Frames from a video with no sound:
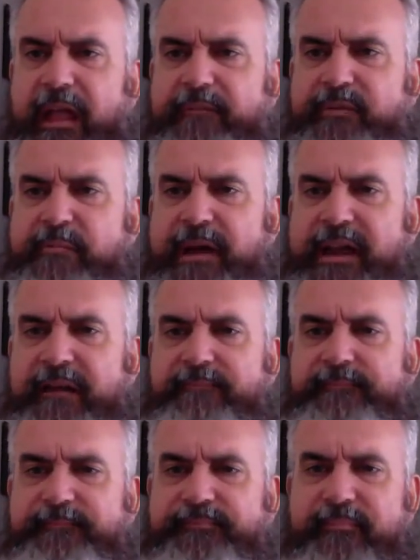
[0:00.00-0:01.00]

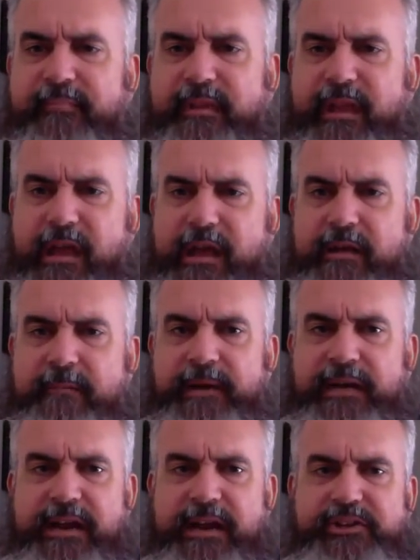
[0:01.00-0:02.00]
everybody, I'm
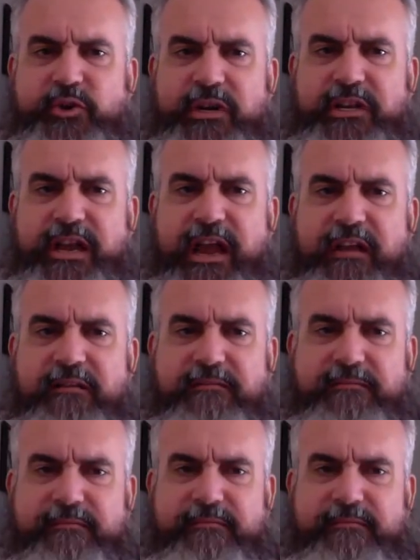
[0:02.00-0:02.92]
going to cut it short today